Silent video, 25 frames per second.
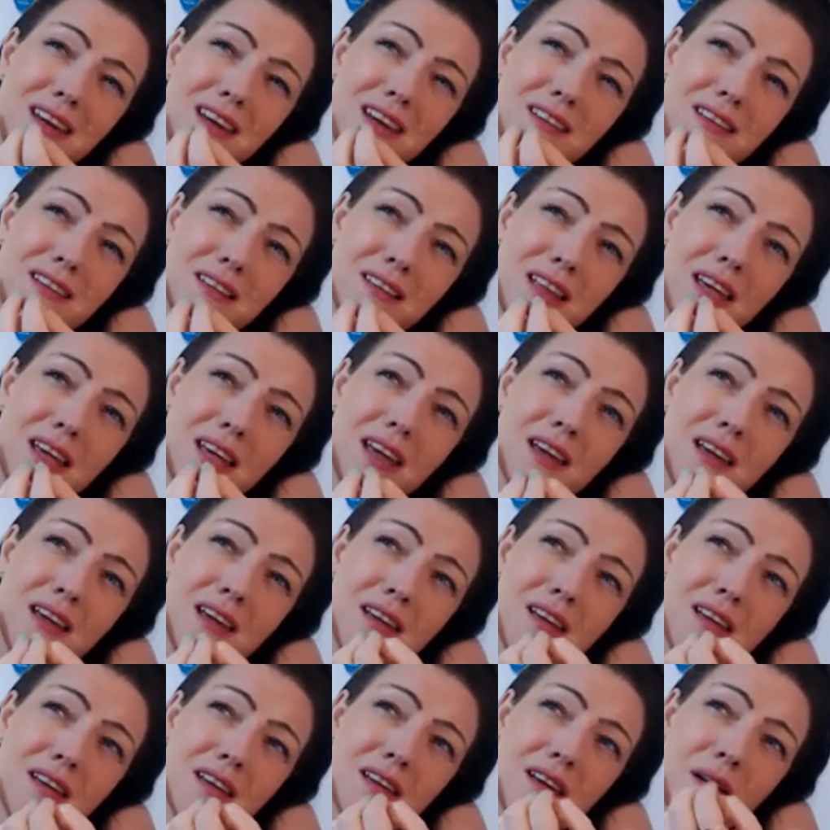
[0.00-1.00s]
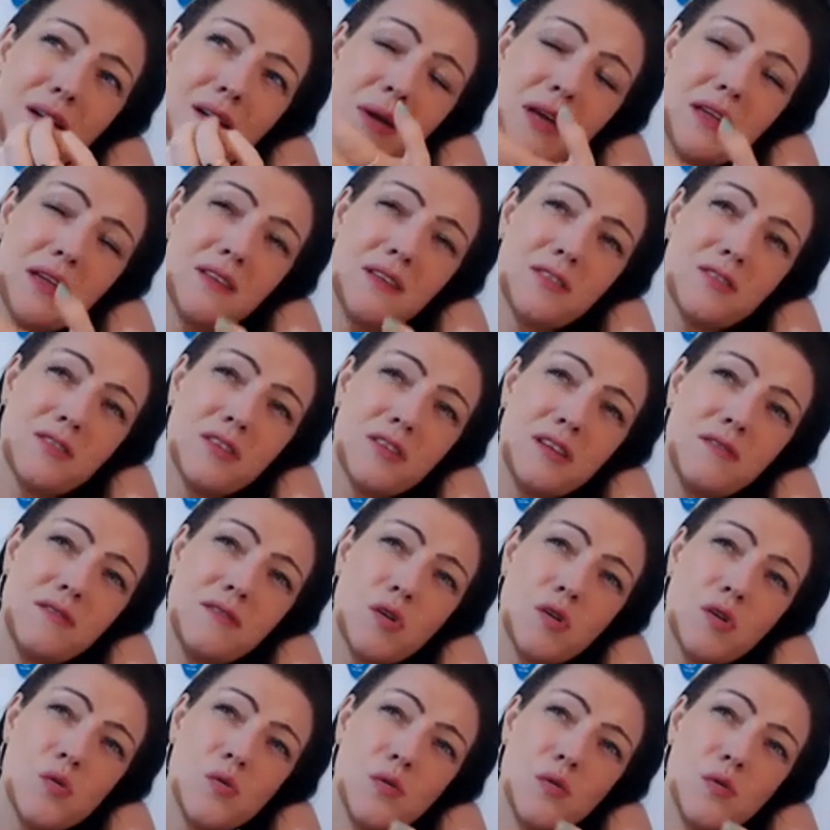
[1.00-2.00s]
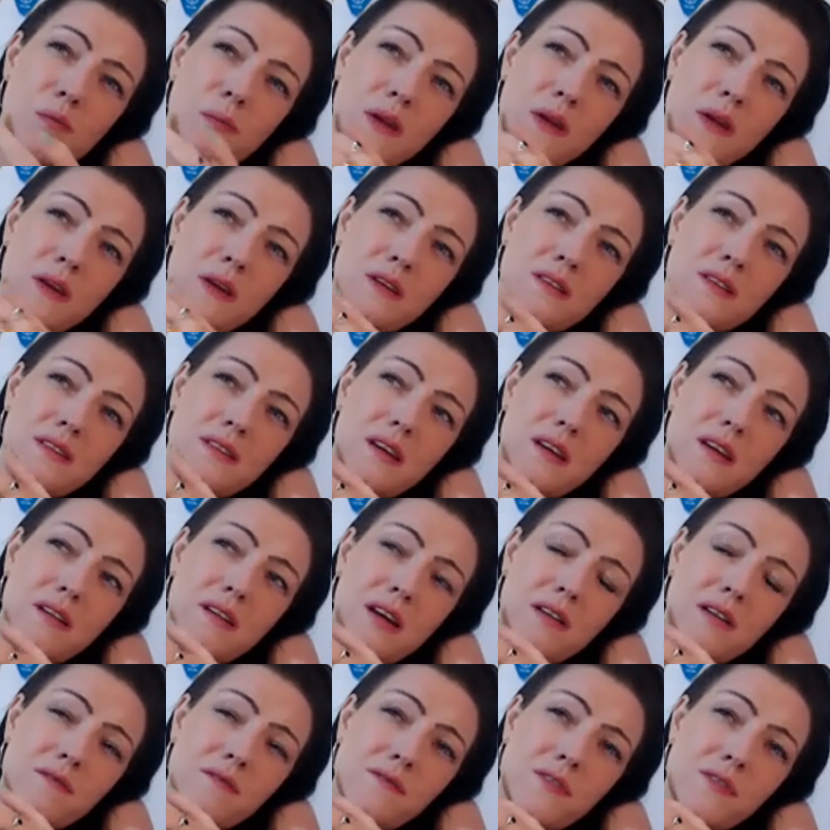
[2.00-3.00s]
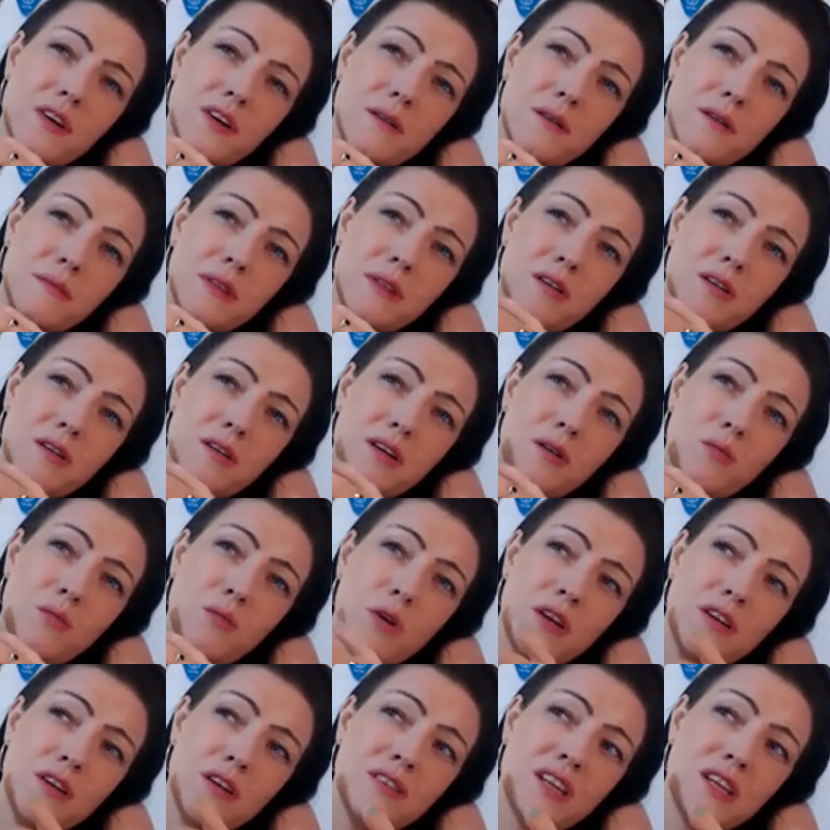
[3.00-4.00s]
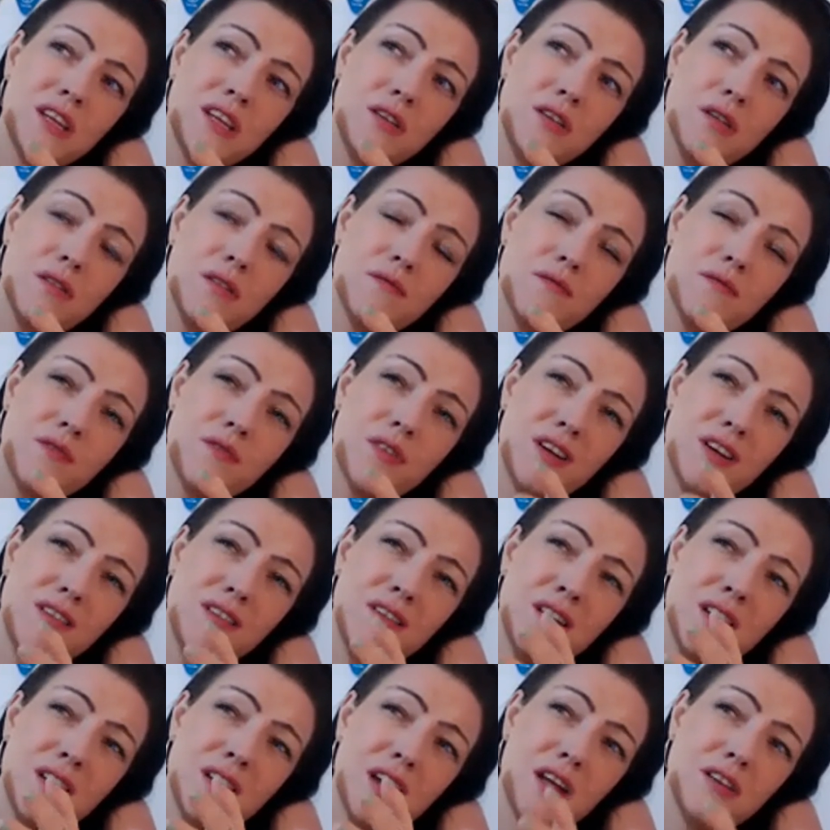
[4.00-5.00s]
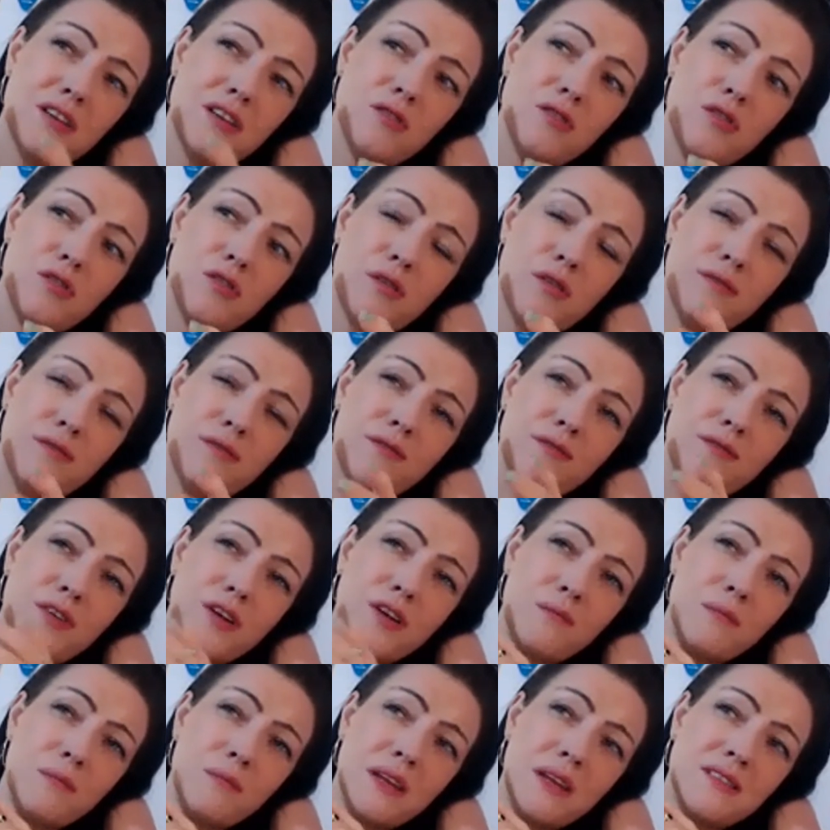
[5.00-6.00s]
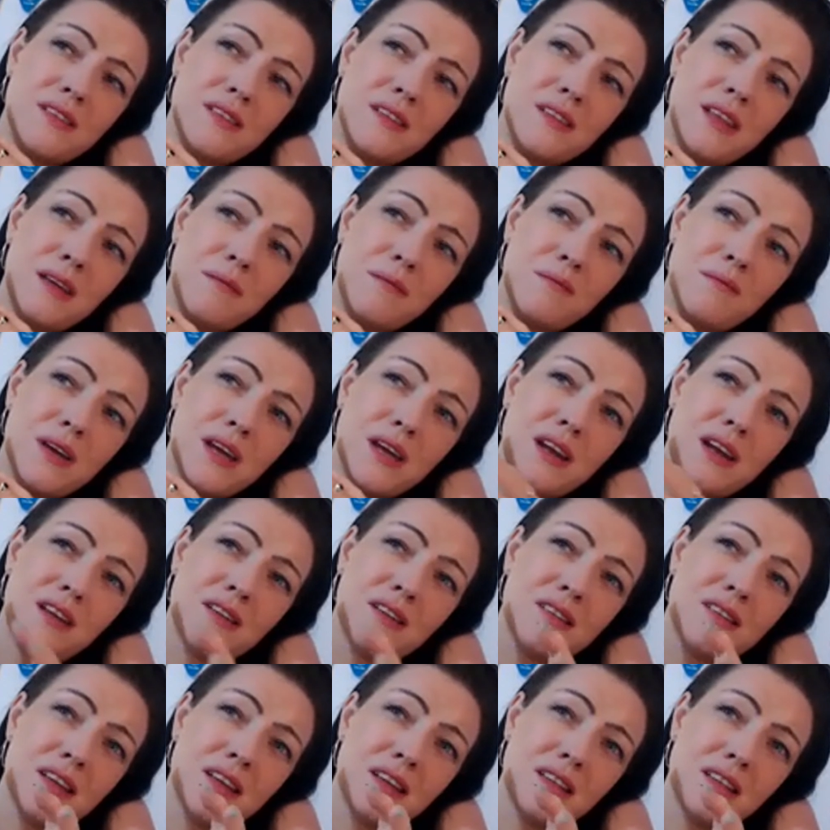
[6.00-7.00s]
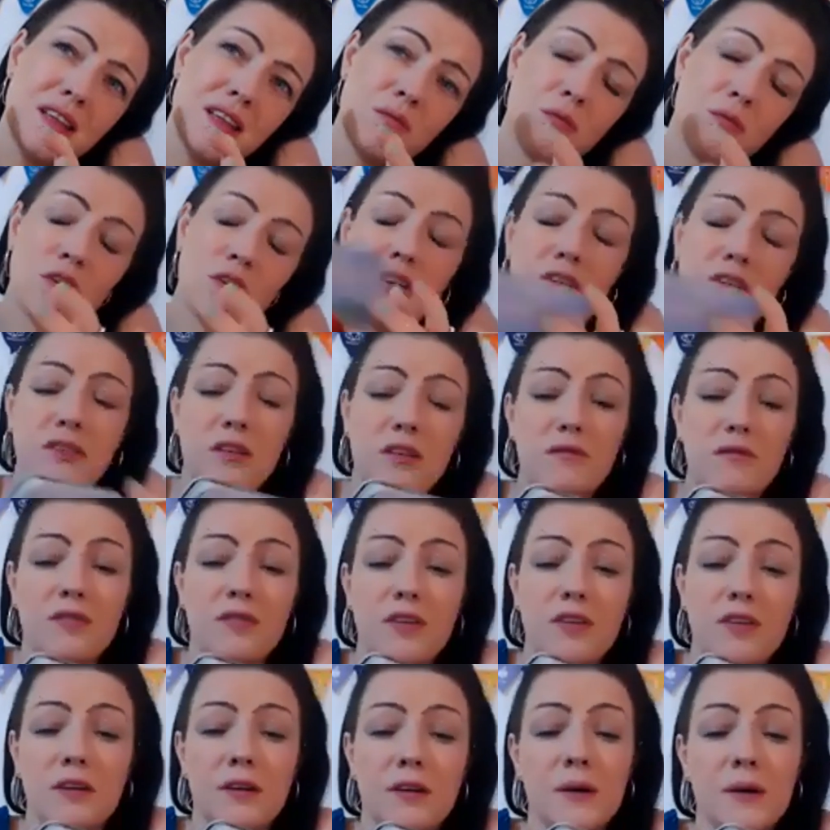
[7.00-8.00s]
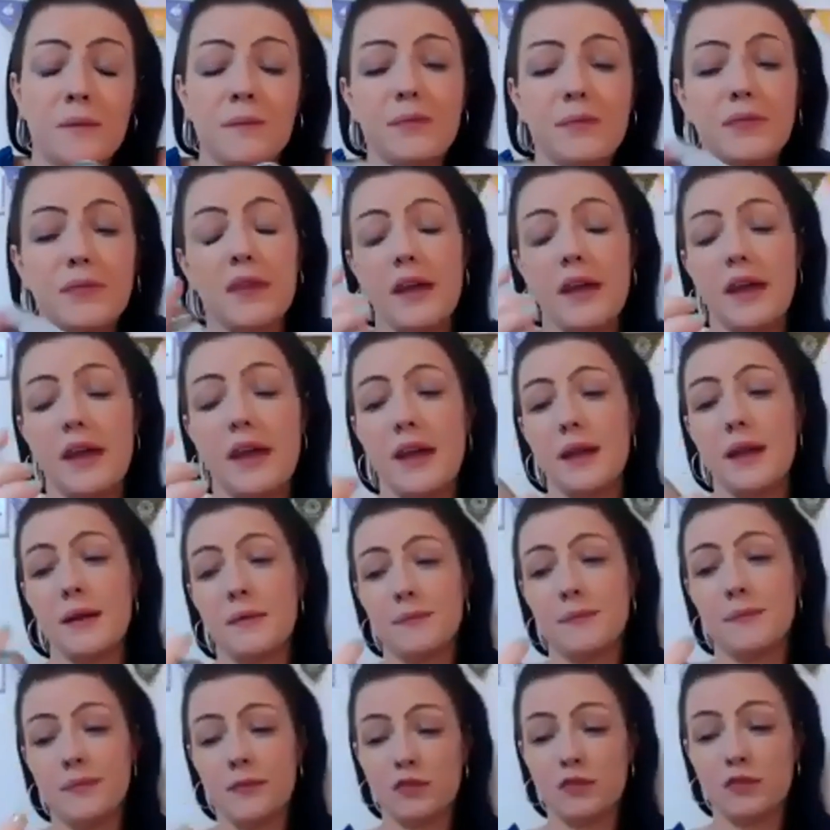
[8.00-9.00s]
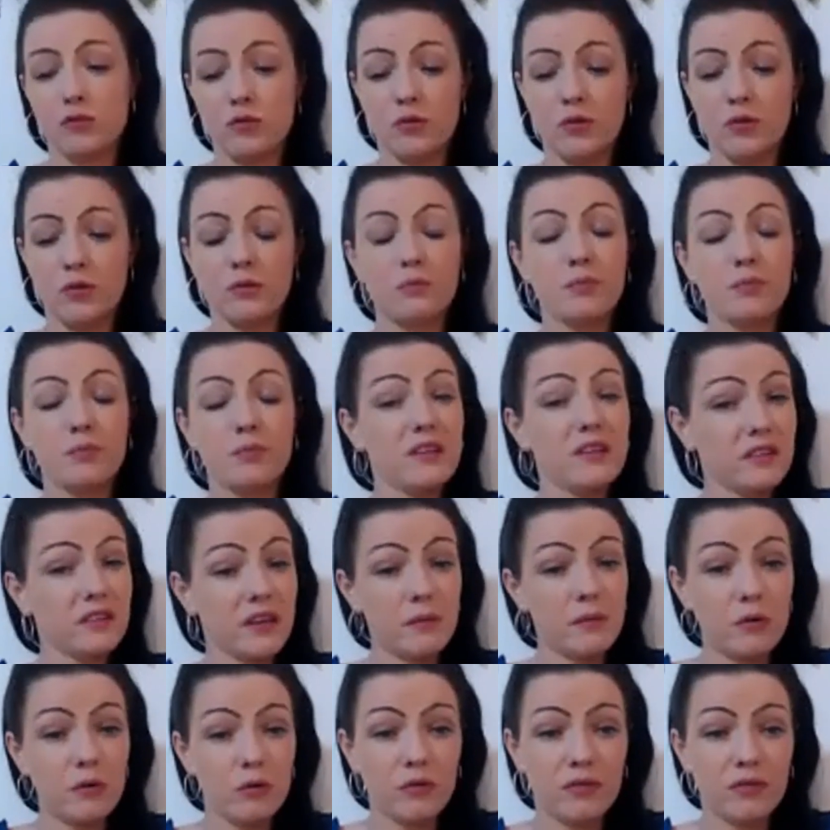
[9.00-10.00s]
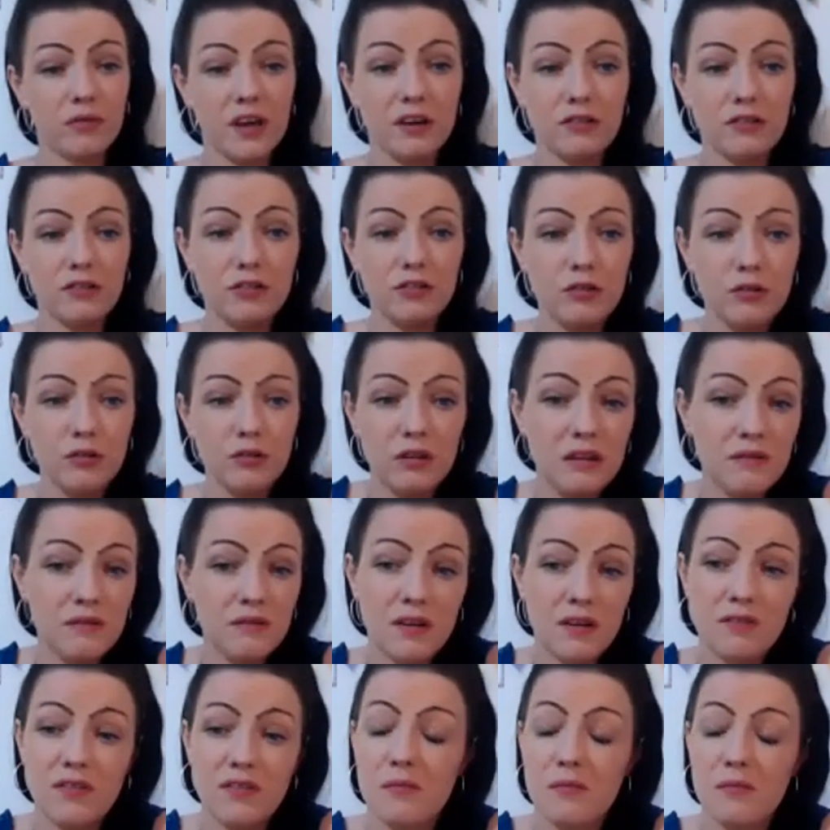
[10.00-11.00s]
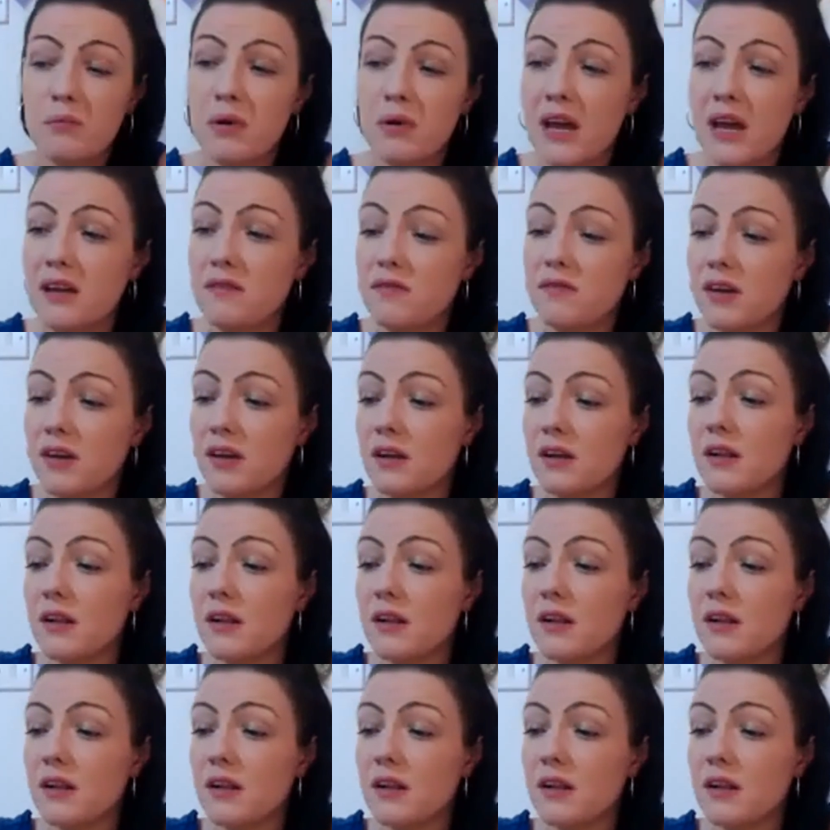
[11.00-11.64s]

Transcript: let a bit of this grief go because they're having fun up there and they want to see you having fun, and you're not having fun missing them, and it's like they want you to have fun. So please let me know if that's you, even if in private.